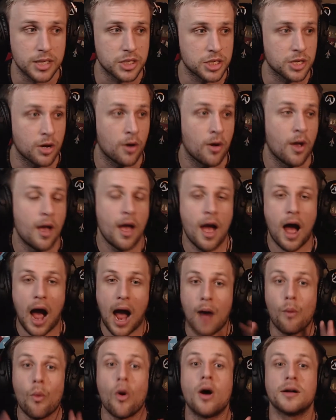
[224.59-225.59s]
So I
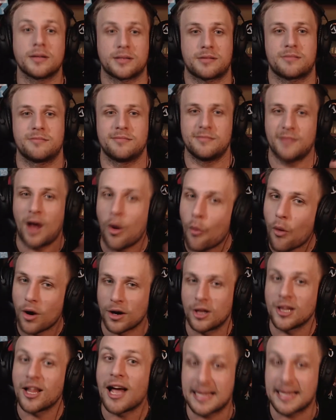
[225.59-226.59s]
want to
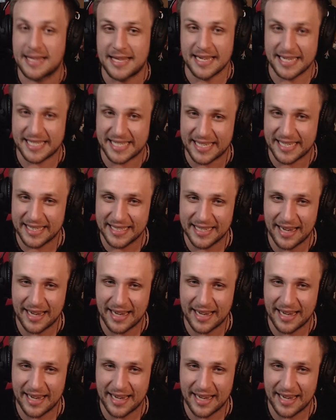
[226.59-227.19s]
like this.